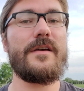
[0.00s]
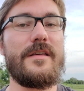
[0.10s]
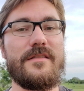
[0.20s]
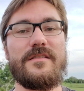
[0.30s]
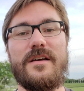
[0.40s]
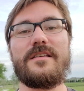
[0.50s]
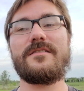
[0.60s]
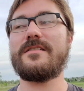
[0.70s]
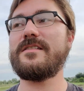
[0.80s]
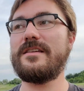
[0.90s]
in the night
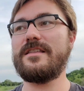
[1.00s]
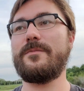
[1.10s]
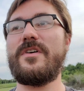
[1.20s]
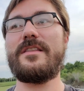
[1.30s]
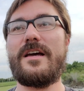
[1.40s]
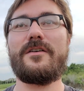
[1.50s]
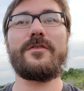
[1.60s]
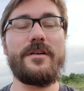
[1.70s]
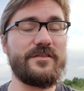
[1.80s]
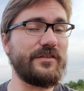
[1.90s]
to see them right now
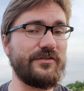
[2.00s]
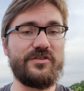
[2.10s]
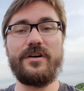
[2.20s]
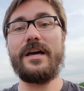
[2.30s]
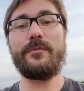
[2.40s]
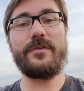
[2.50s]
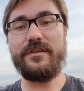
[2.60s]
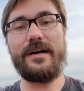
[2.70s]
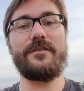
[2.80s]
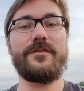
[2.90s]
until July when
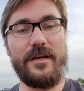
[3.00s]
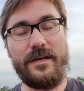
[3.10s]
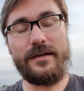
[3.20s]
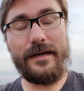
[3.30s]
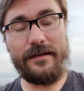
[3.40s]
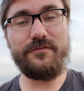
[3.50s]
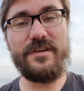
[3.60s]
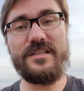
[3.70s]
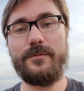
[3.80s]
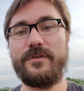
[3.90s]
they're out at a
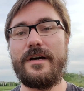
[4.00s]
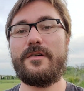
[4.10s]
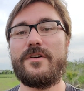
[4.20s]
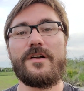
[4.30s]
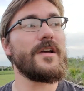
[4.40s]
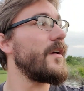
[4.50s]
reasonable hour,